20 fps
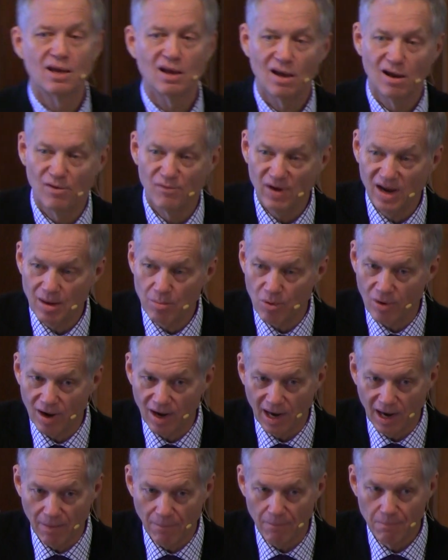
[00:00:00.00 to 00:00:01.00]
of
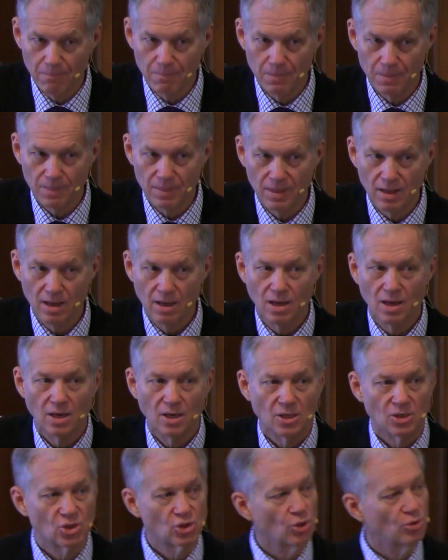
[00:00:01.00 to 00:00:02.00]
Abraham.
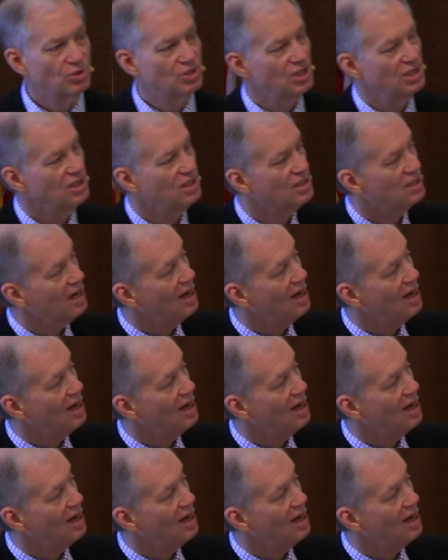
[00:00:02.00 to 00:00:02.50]
So since